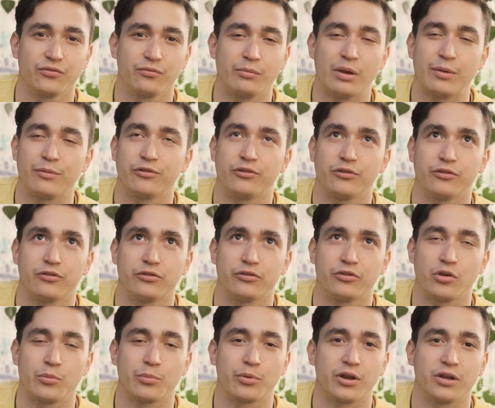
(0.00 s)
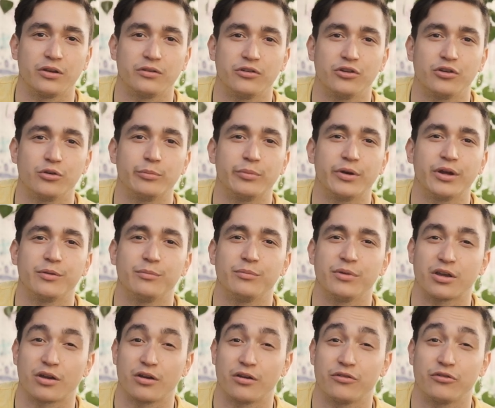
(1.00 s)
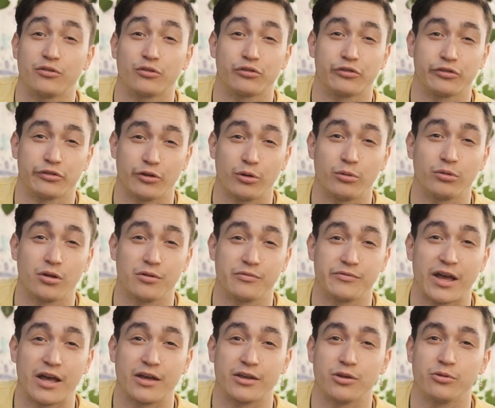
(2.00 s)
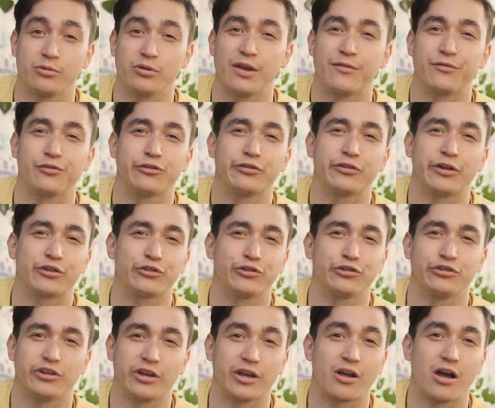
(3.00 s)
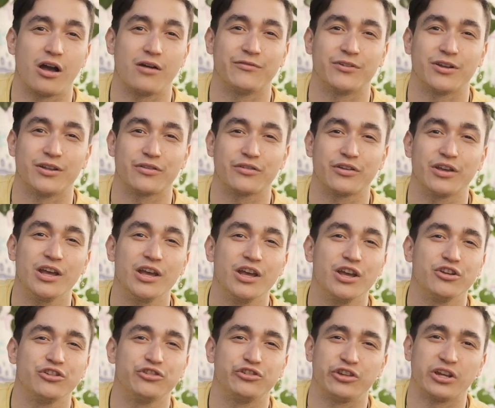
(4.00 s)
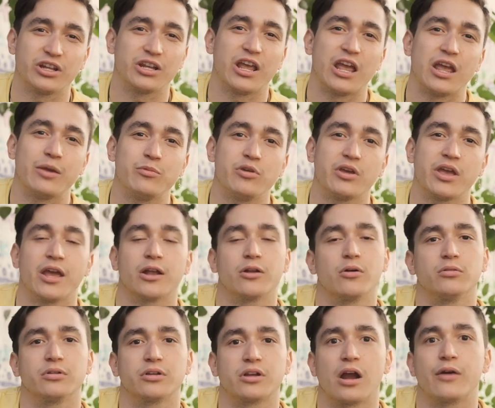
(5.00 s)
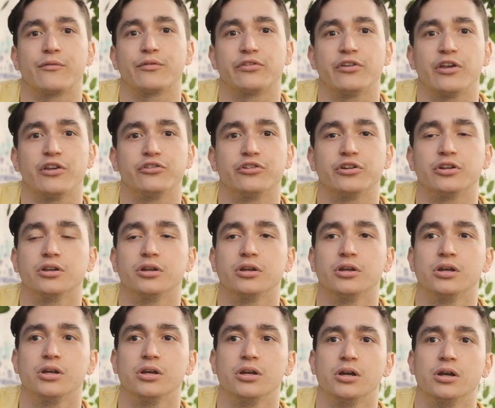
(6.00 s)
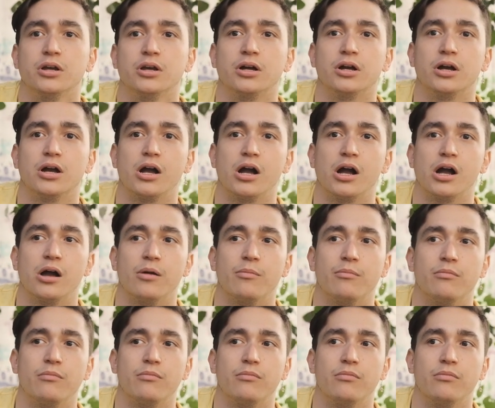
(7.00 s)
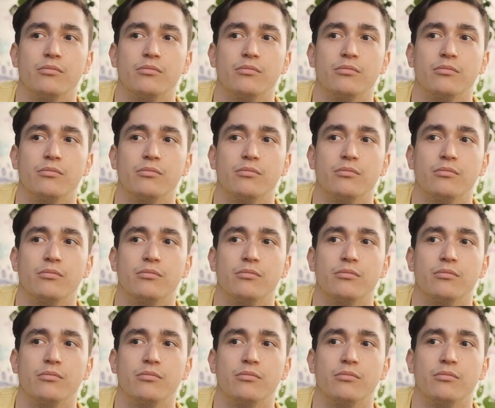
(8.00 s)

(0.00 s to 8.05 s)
Maybe she's super into you, but because you're so low value, you have such shit confidence, shit game, you can't hold a conversation. Um,